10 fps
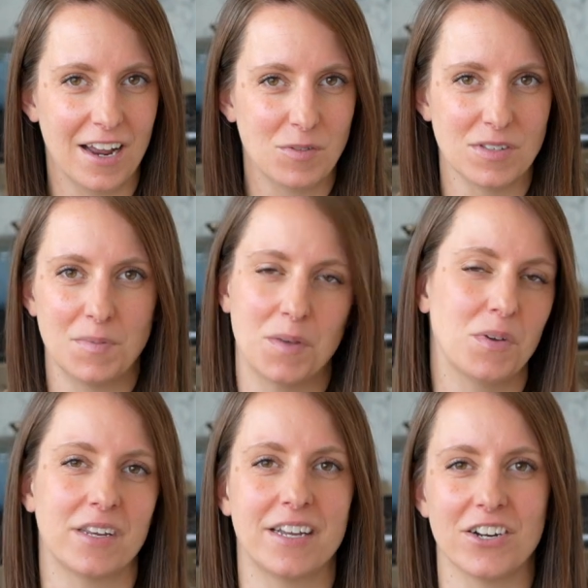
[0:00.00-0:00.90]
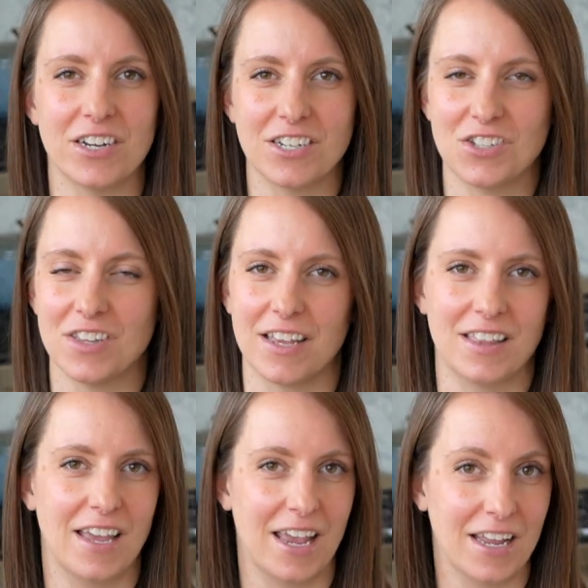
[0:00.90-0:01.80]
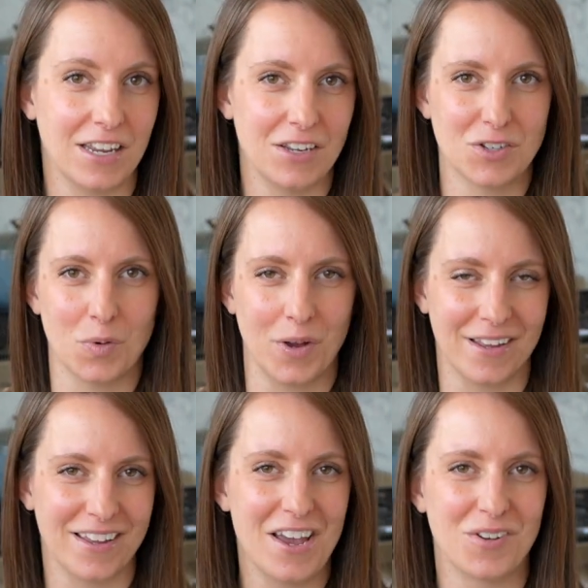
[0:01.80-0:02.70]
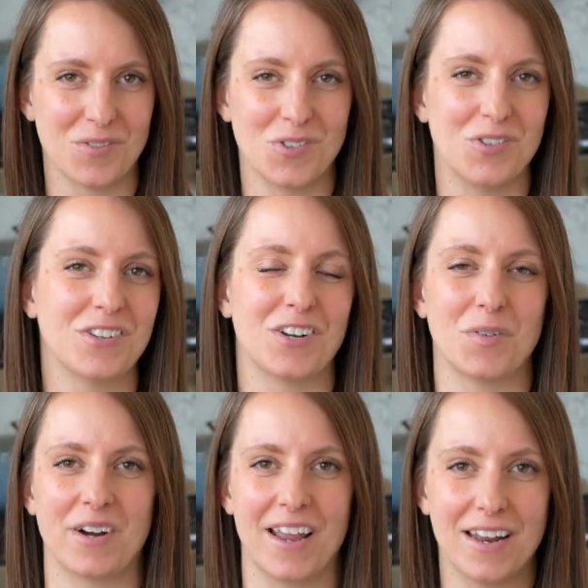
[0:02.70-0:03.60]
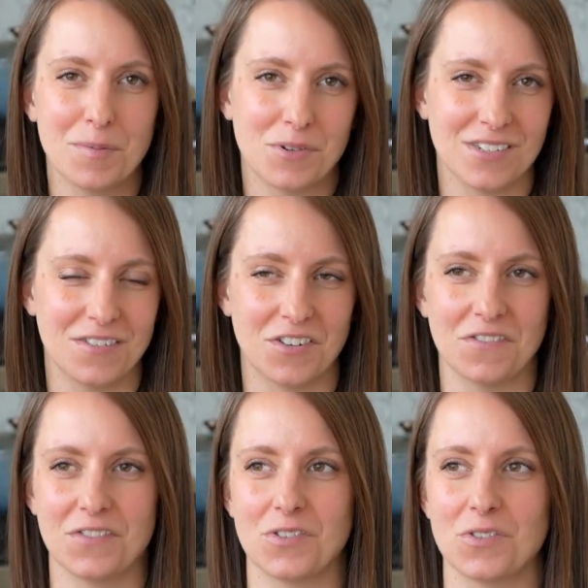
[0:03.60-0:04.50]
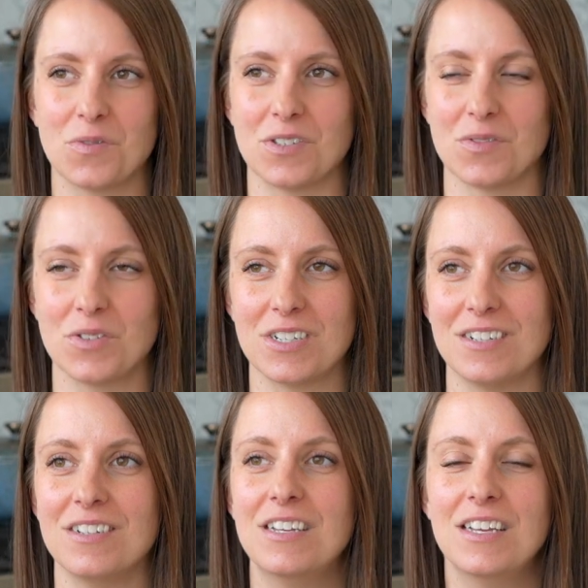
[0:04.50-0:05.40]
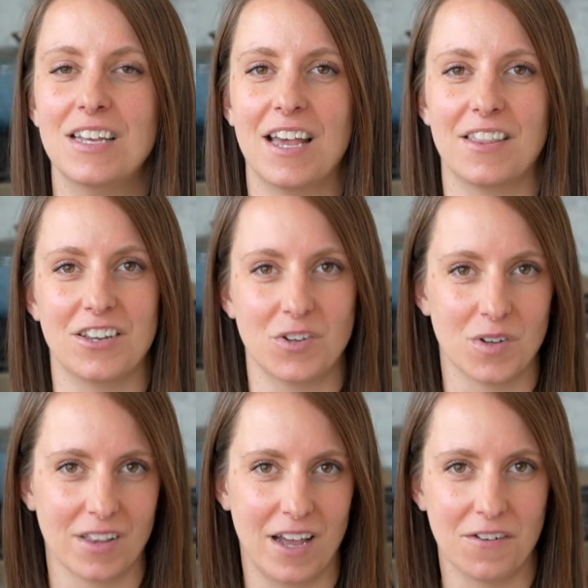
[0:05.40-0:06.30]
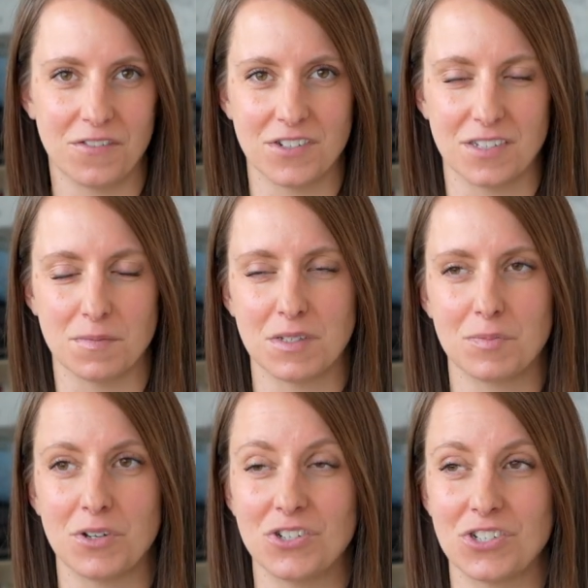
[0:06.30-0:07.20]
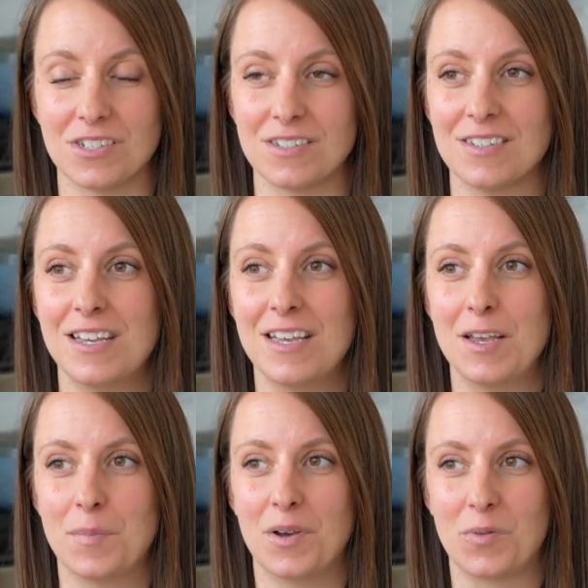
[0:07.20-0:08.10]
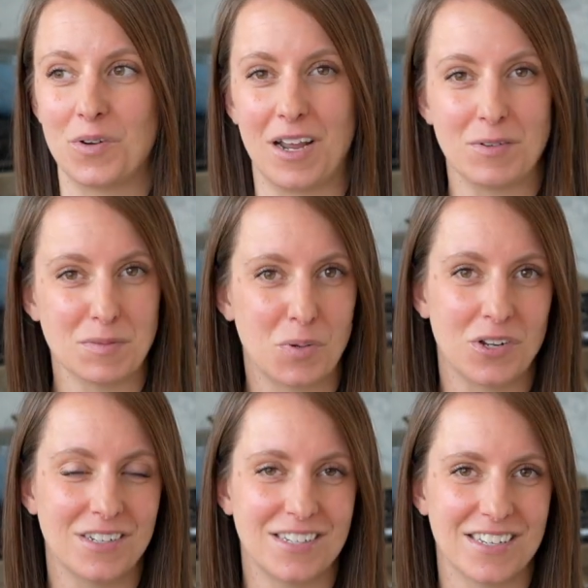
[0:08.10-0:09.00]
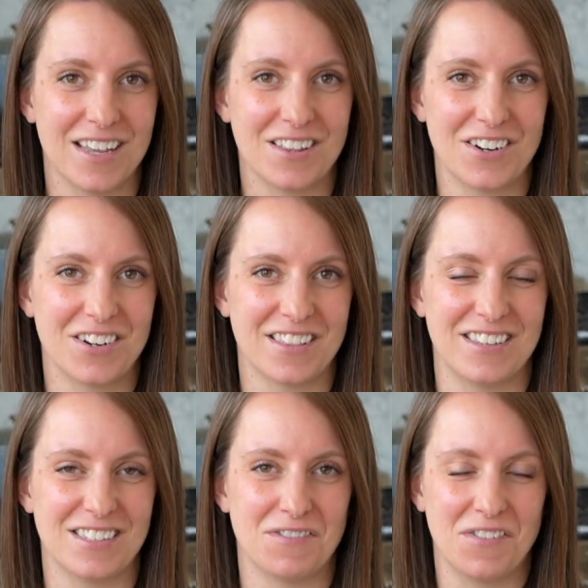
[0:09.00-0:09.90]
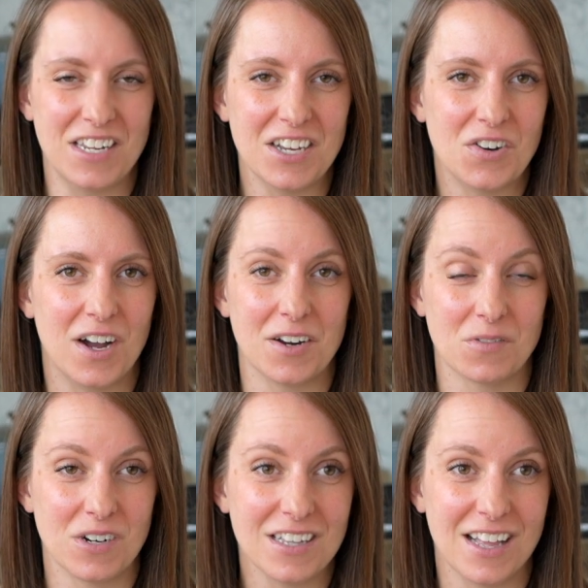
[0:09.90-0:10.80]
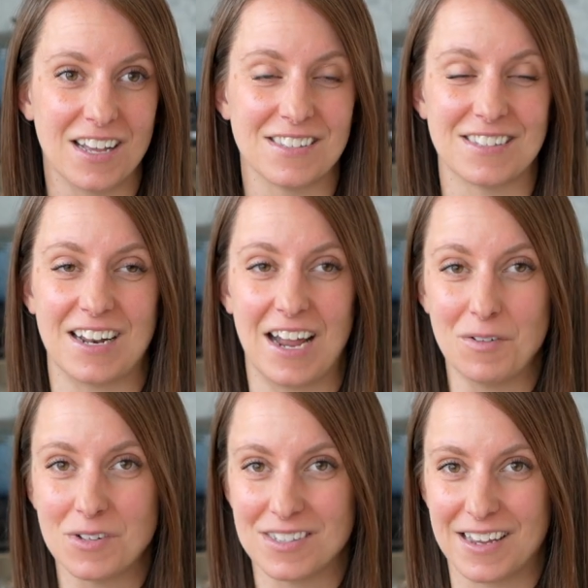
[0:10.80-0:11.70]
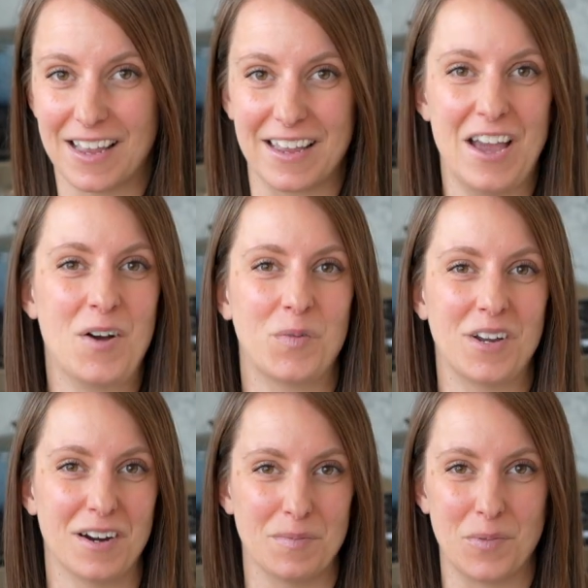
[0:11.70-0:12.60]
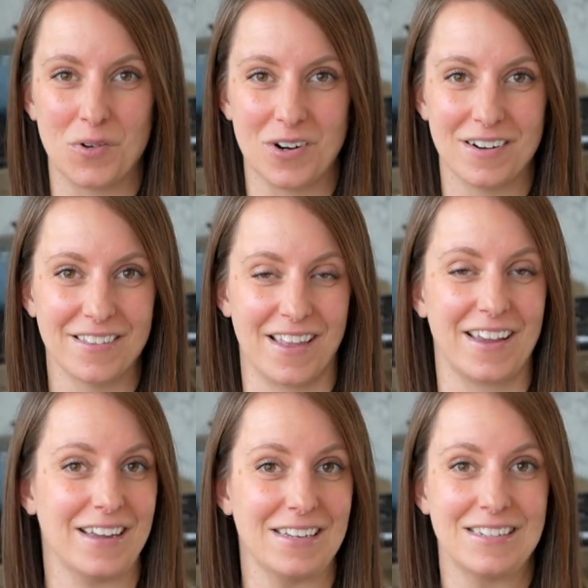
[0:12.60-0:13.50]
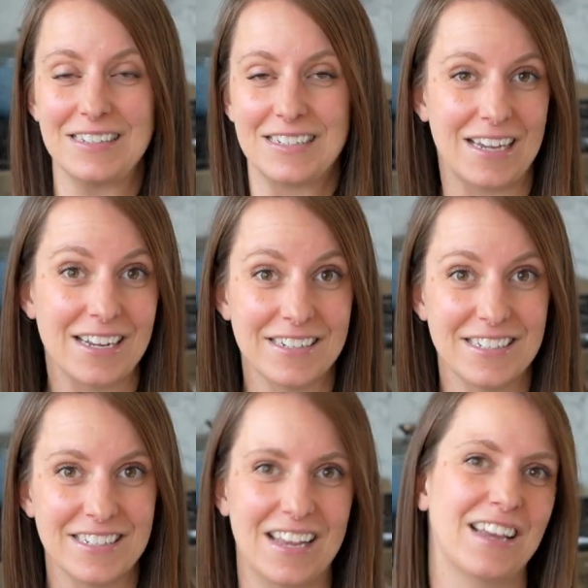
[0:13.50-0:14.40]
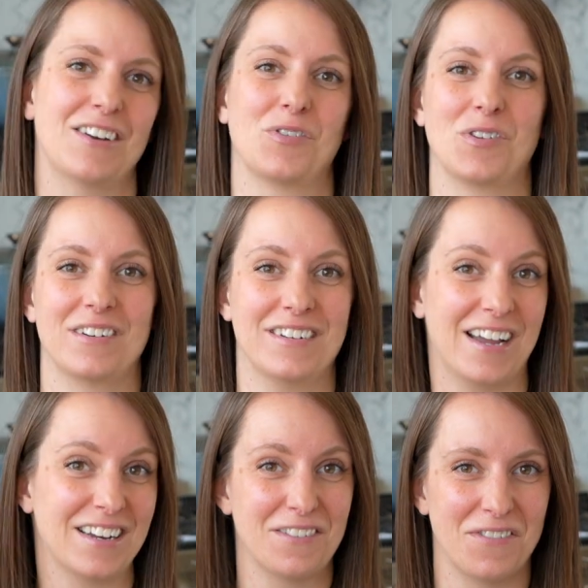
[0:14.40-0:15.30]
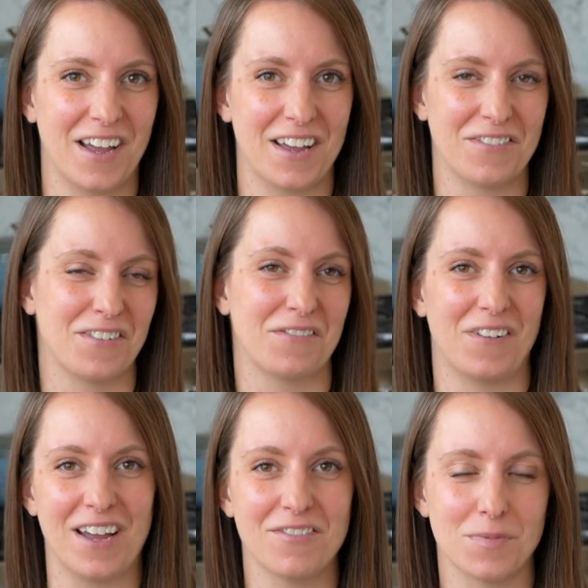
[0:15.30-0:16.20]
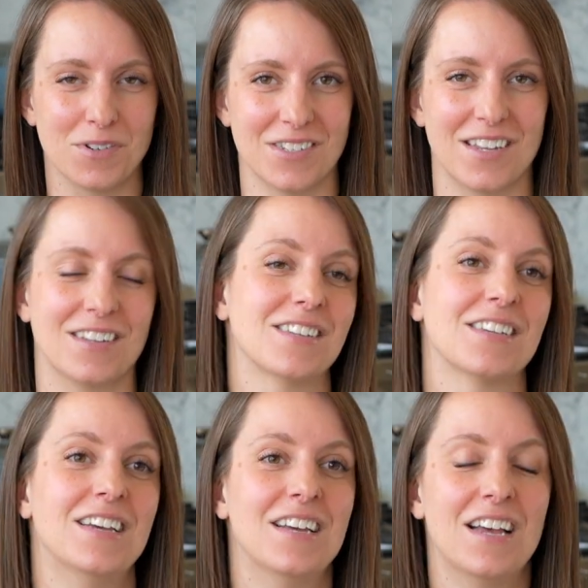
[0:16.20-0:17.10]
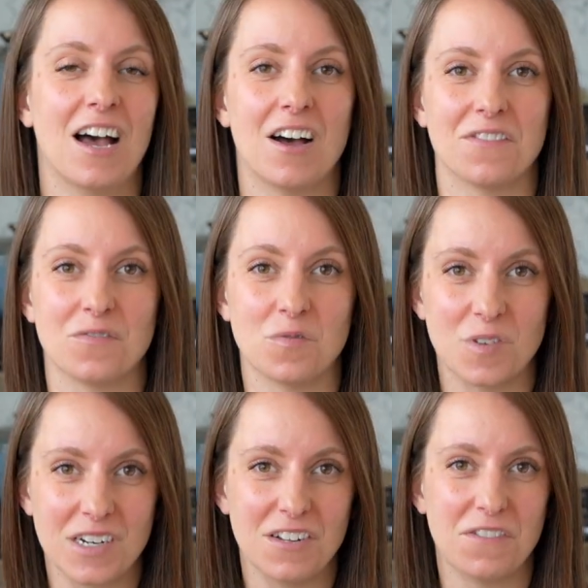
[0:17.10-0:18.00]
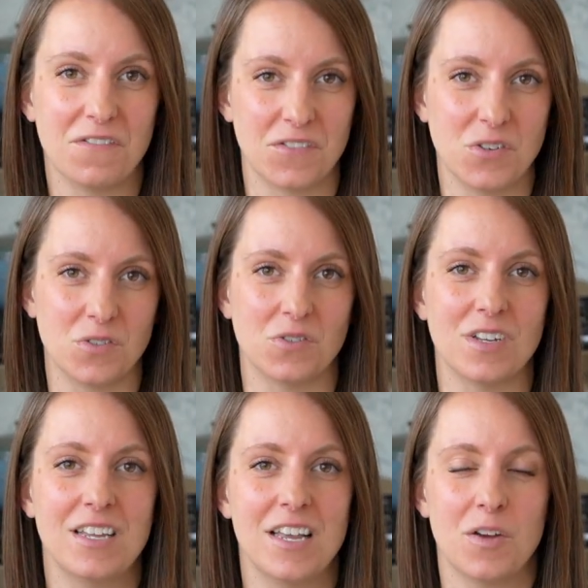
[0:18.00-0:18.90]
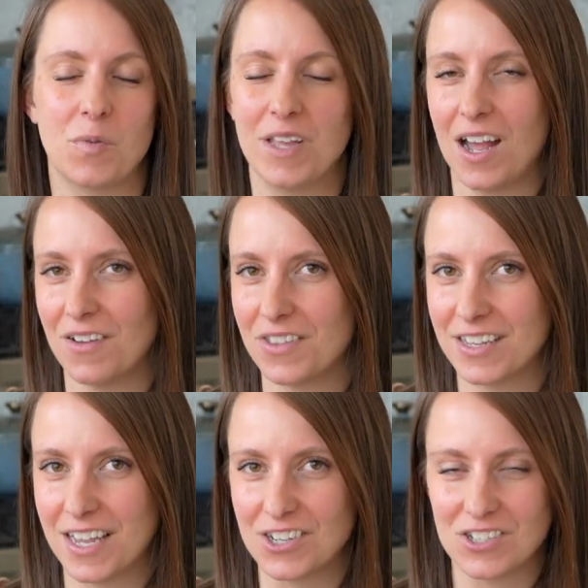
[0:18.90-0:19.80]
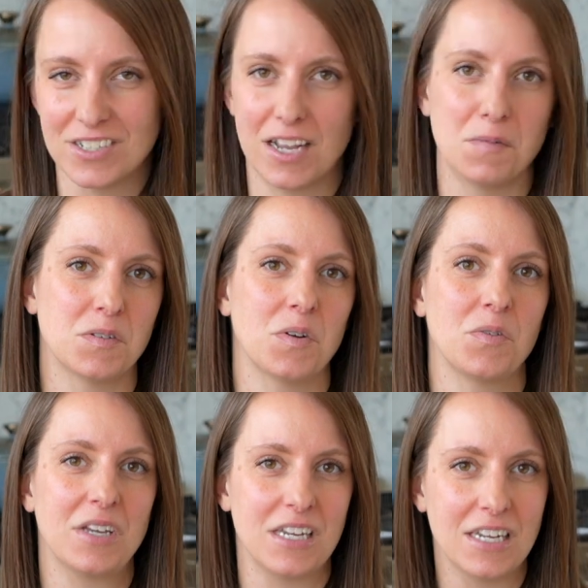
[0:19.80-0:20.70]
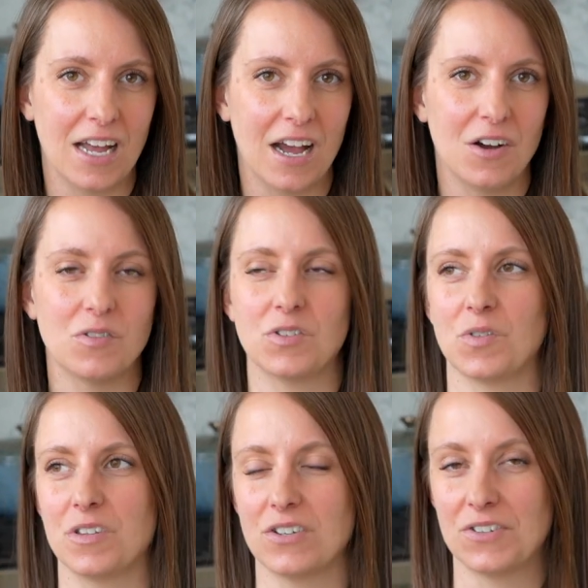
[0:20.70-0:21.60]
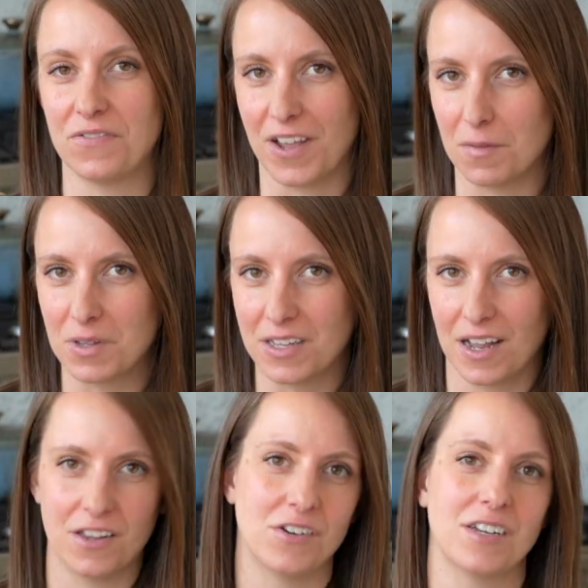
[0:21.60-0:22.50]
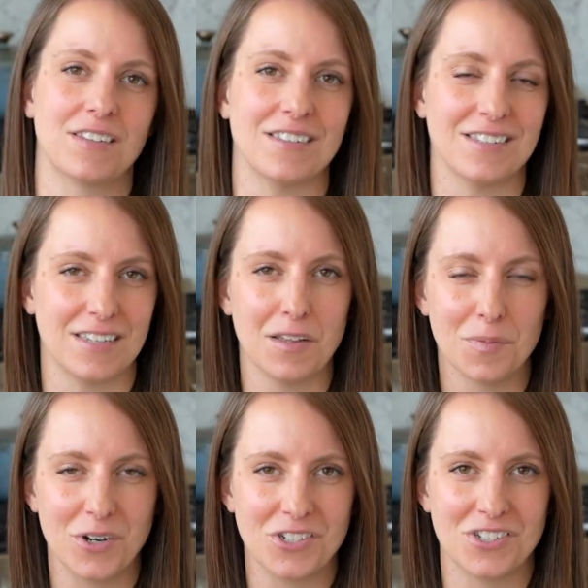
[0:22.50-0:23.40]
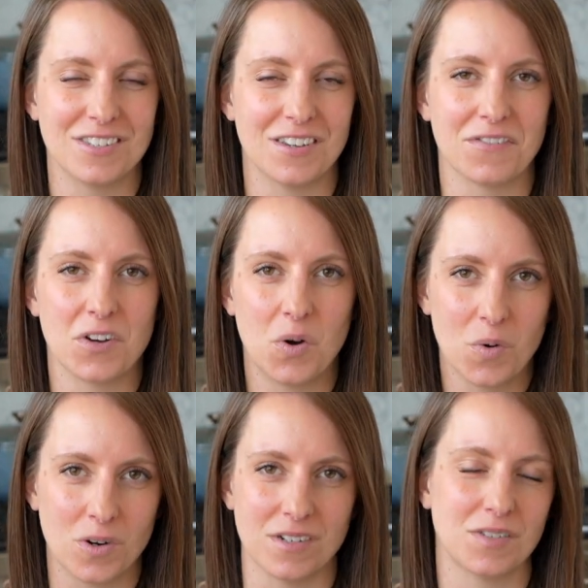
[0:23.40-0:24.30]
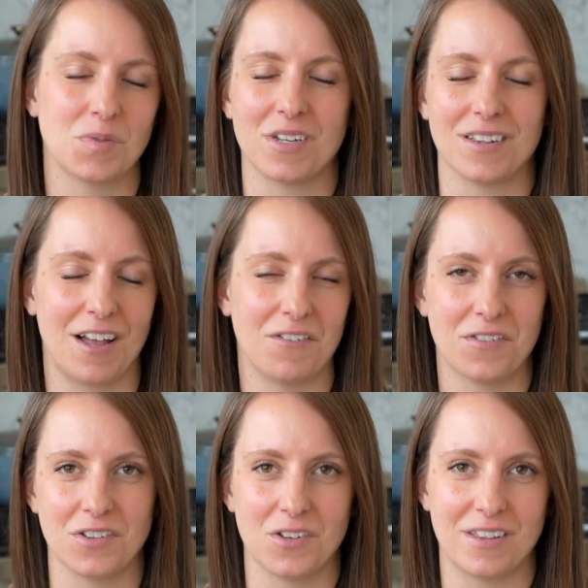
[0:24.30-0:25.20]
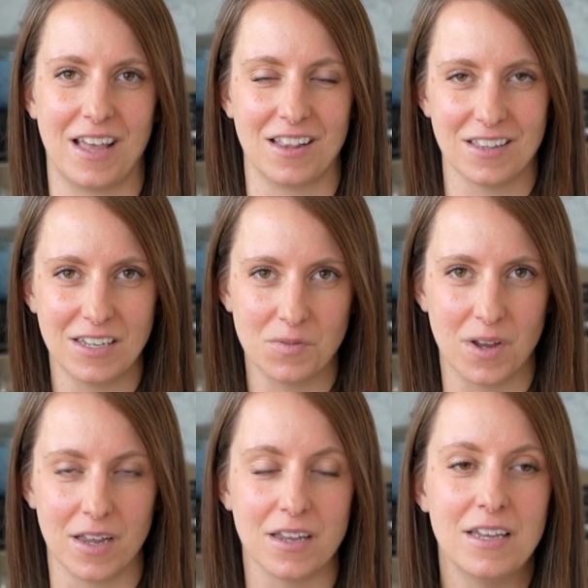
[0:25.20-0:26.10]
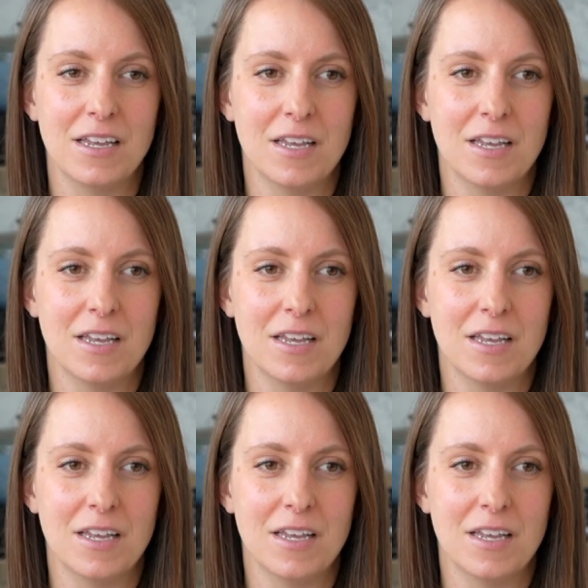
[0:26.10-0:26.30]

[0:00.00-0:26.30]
I was maybe adhering to like the 80-20 rule, you know, where 80% of your food was real and then you allow for some splurges. But when I was putting together this video, I realized that I would say we are more like 90-10 or 95 and 5% of real food. We have the occasional times where we eat out or there's family gatherings and celebrations. Of course, we allow for the, that leeway.